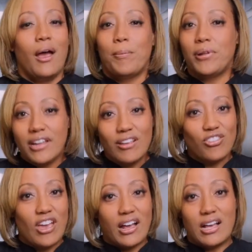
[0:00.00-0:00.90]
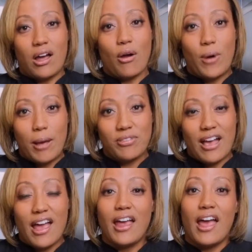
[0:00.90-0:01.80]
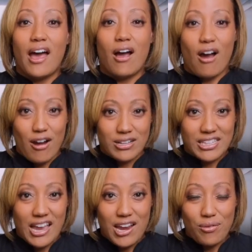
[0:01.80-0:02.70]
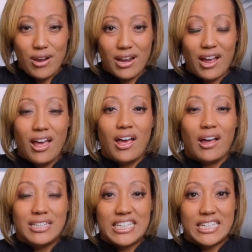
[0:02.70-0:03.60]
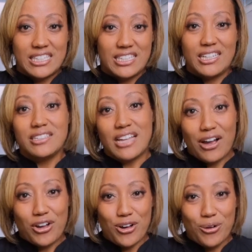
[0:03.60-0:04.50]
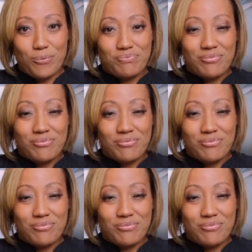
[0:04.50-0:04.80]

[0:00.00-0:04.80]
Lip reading: please check out our website at artscateringdc.co.